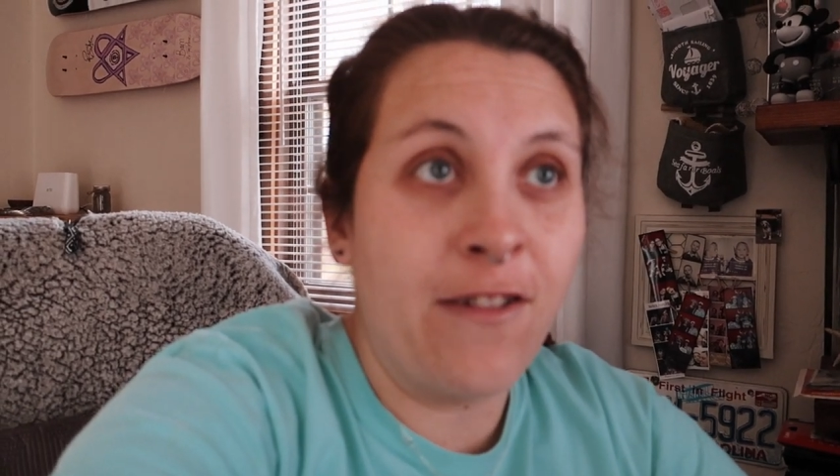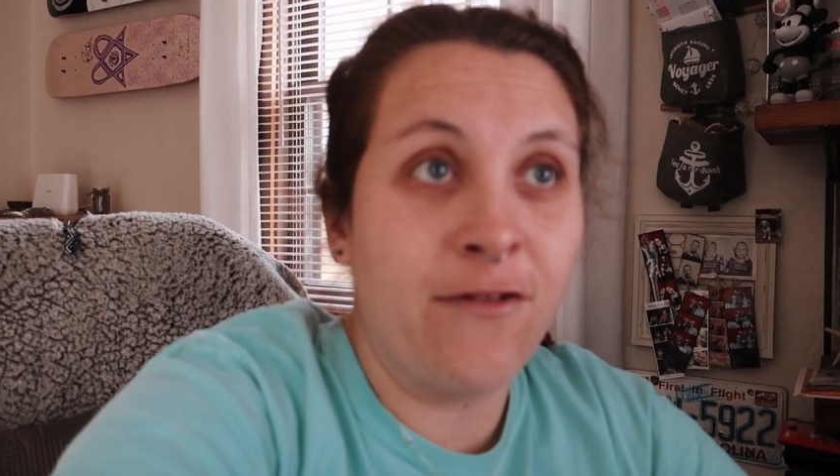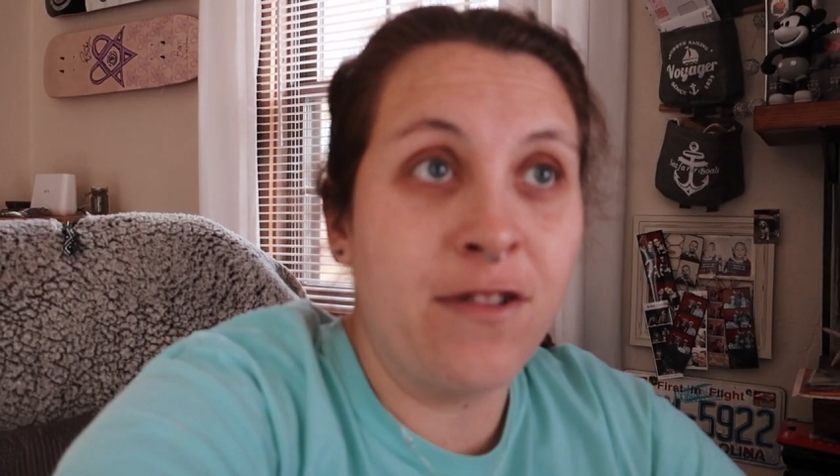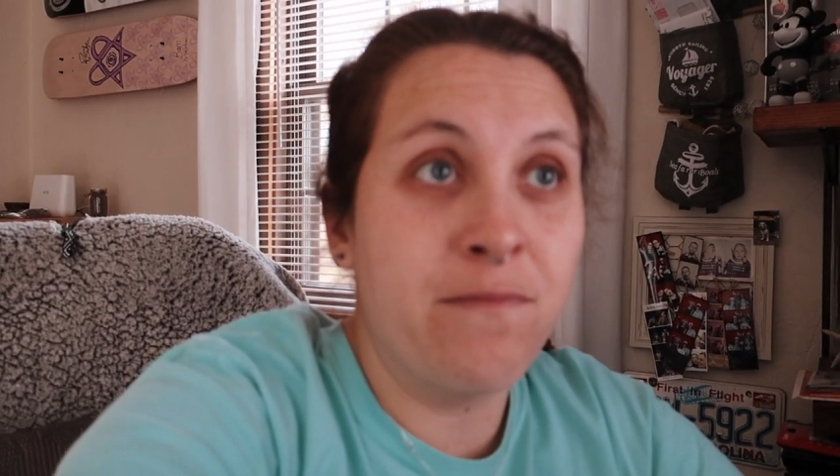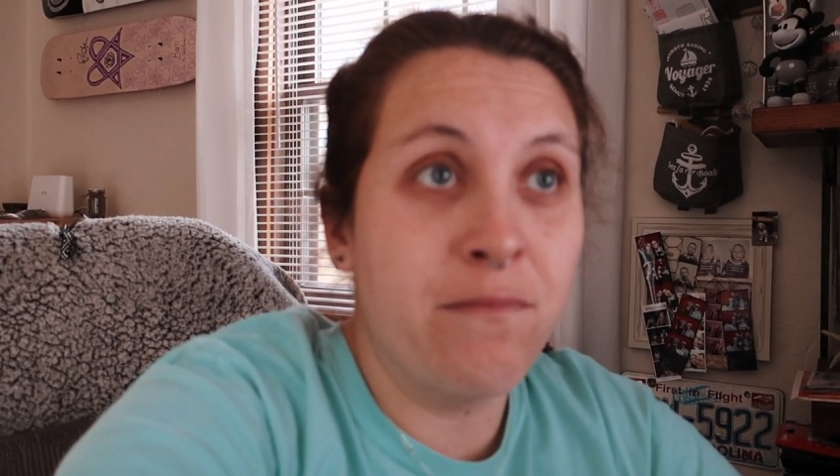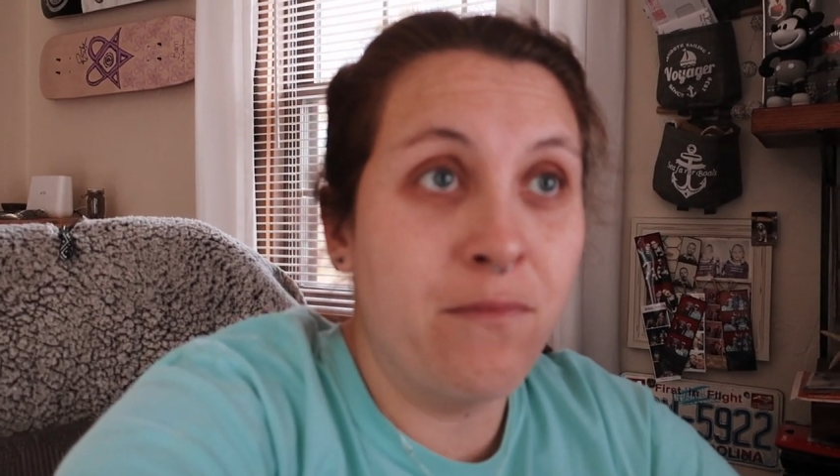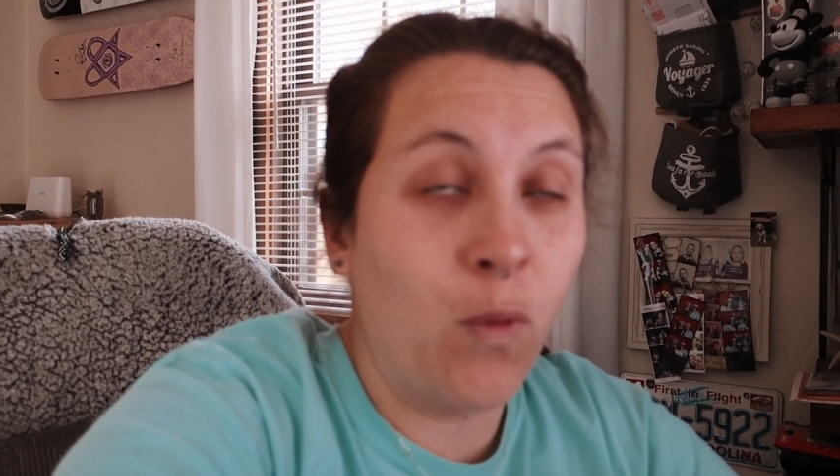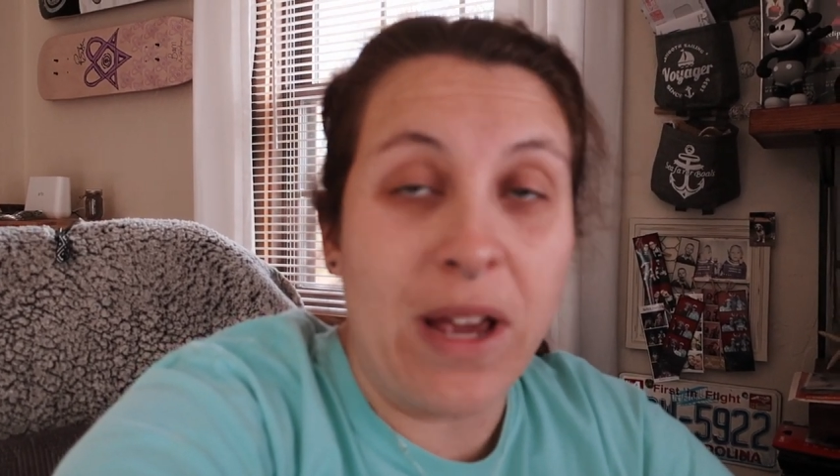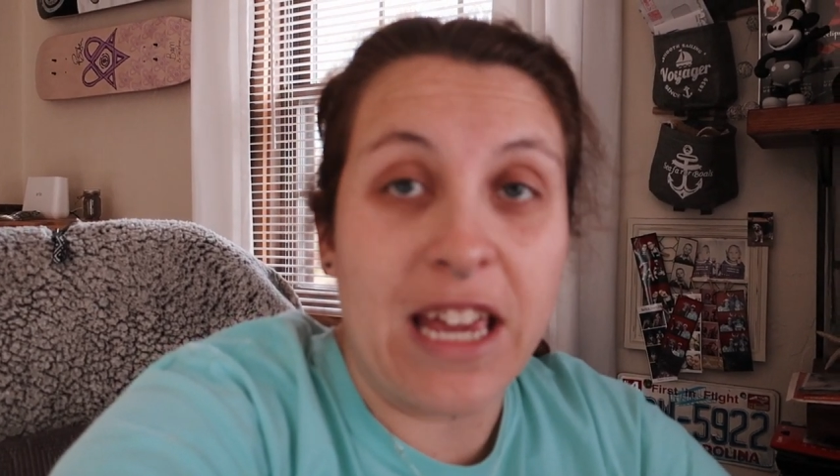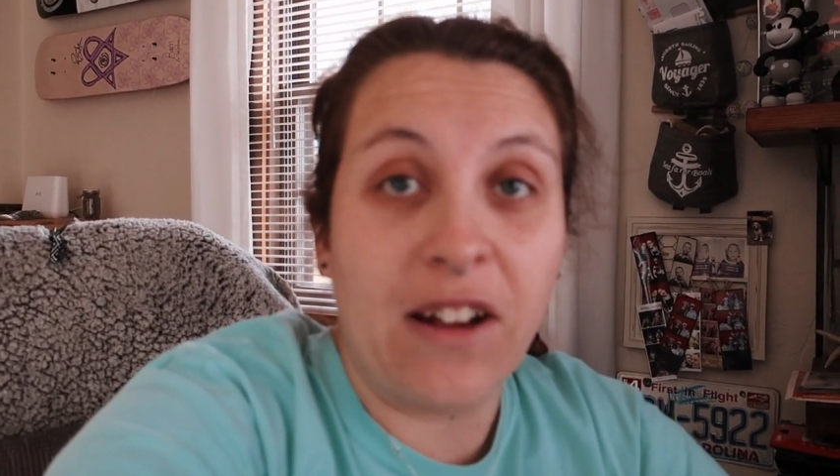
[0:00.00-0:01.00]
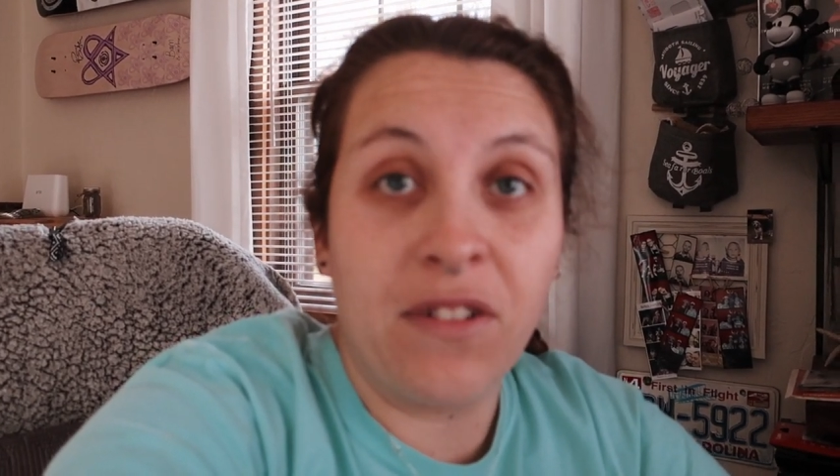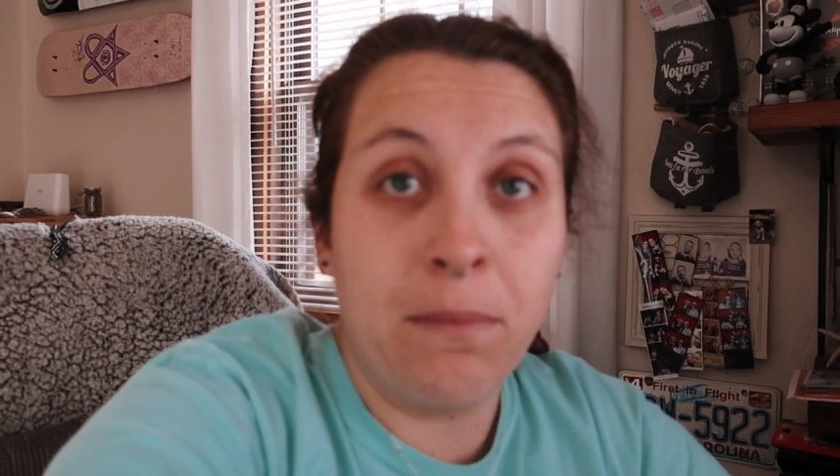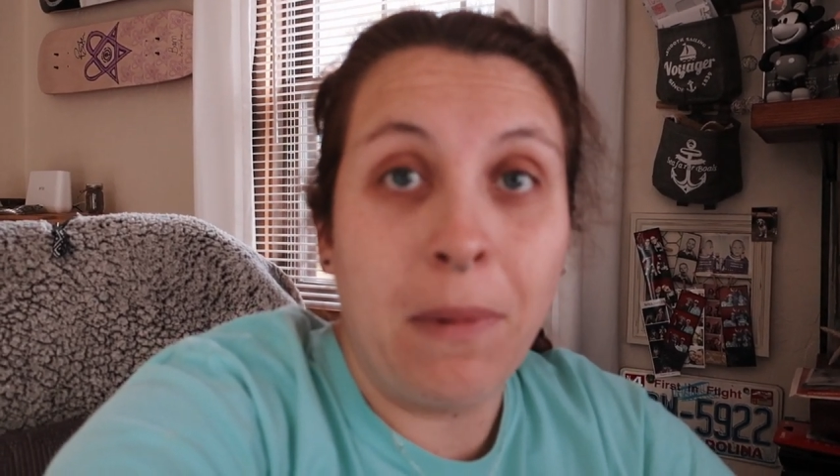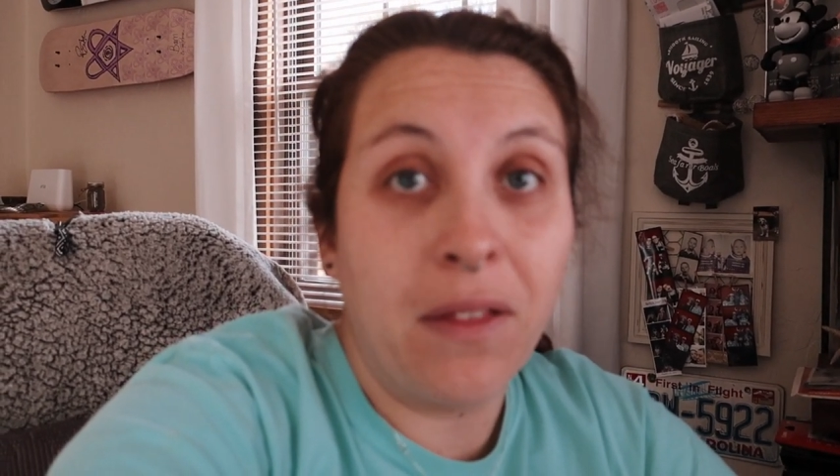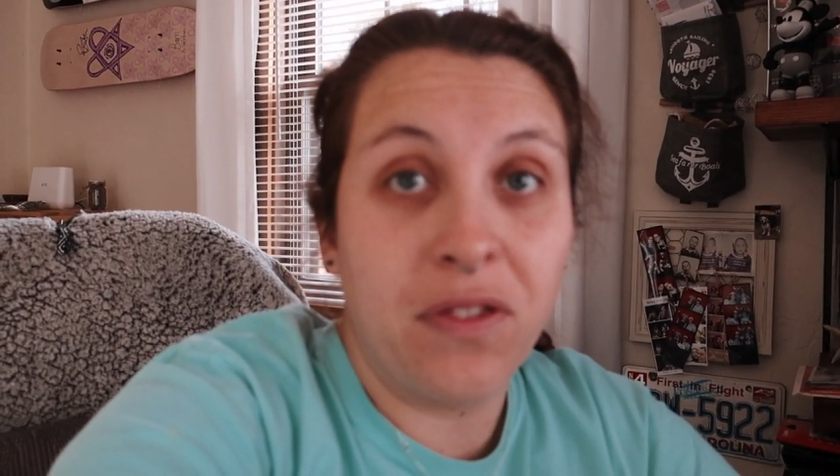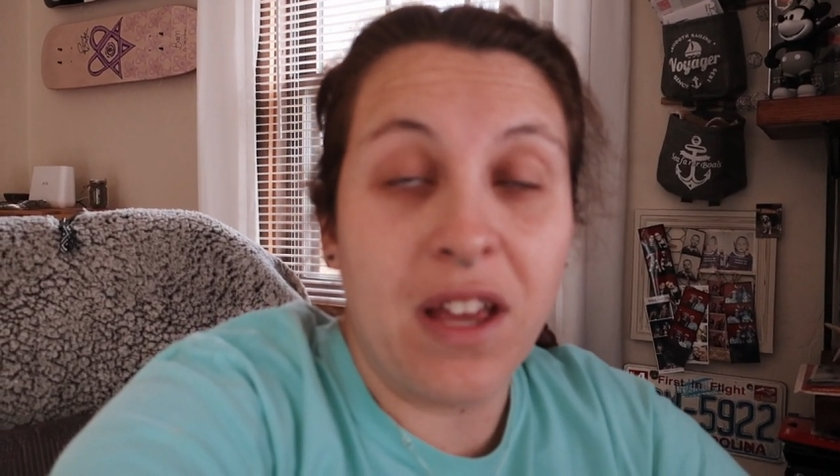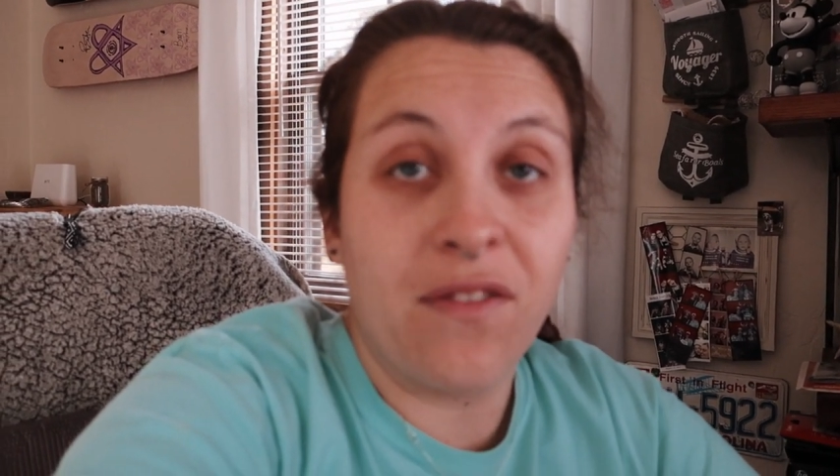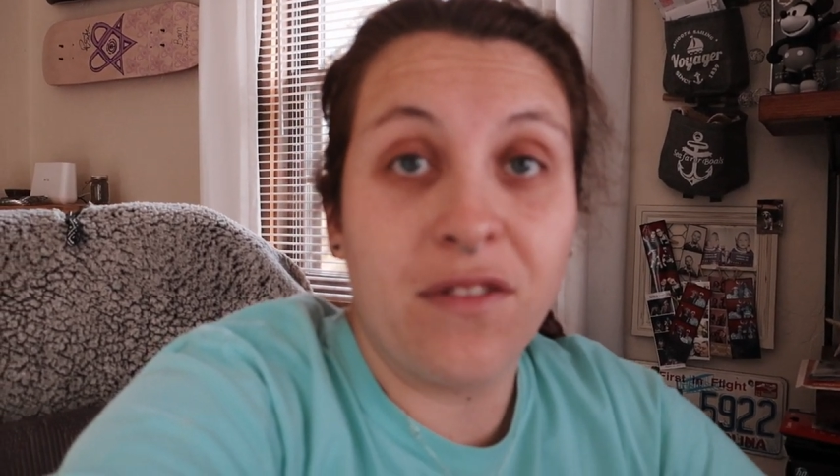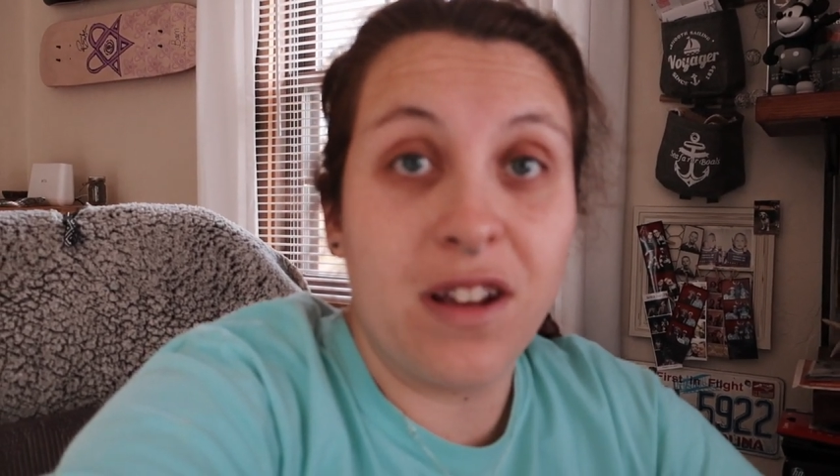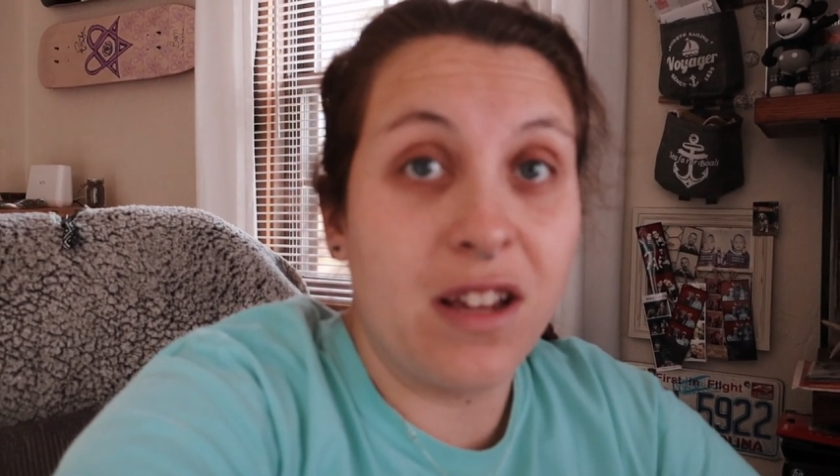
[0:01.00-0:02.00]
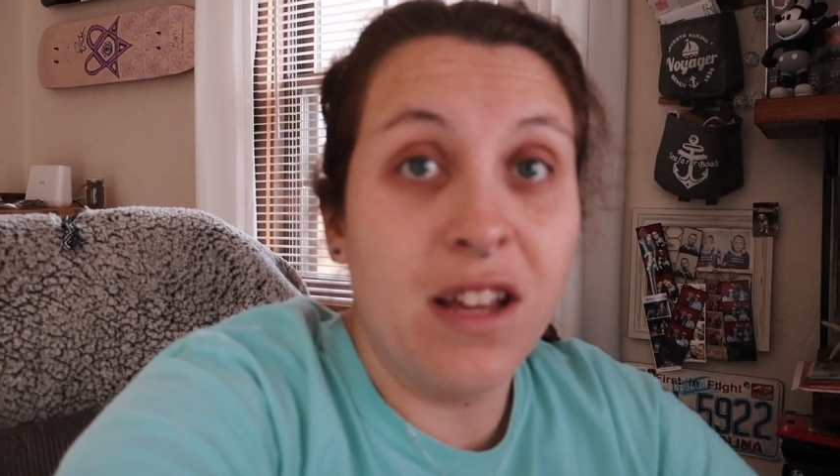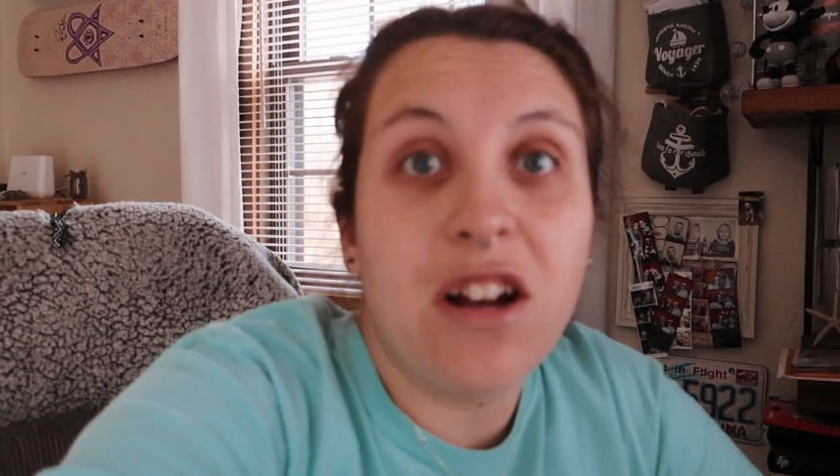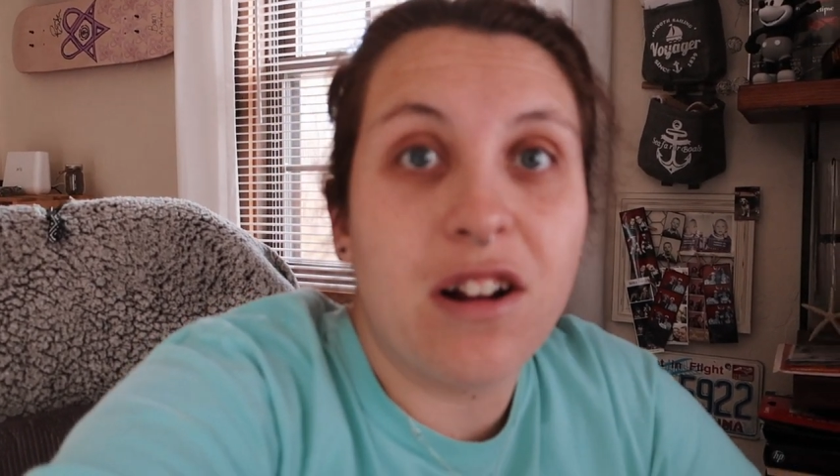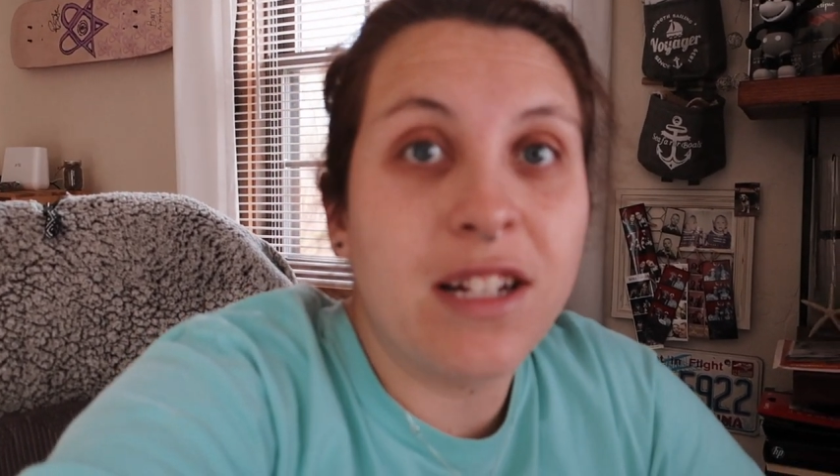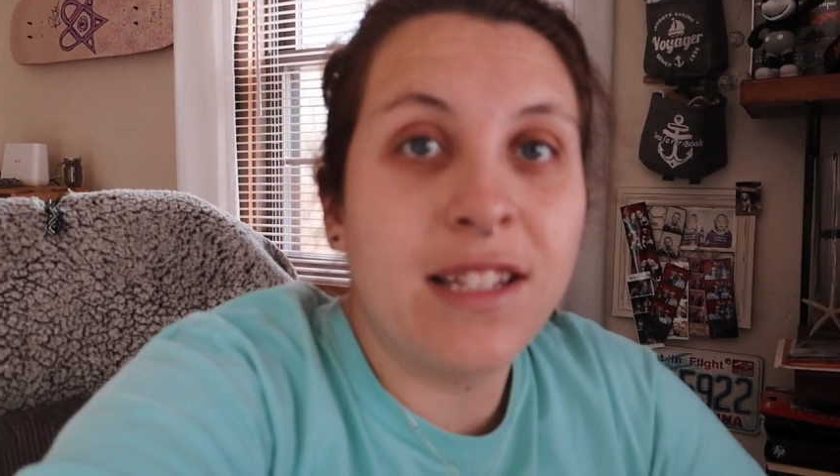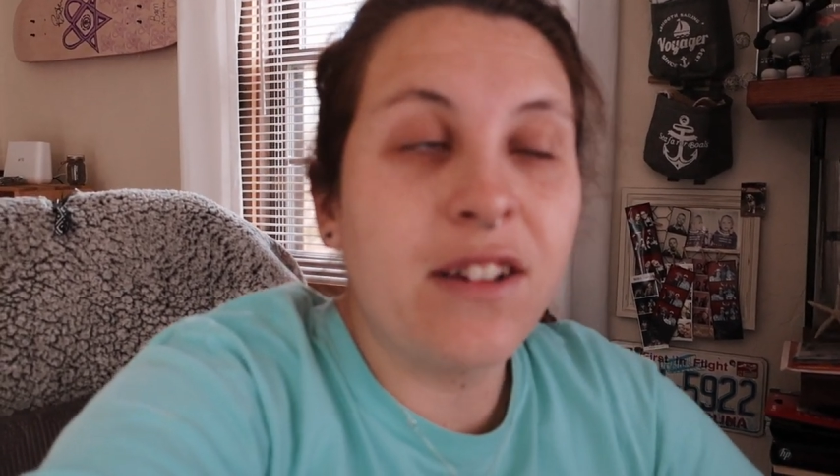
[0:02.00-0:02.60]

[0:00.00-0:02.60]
every week, every month, every year. It's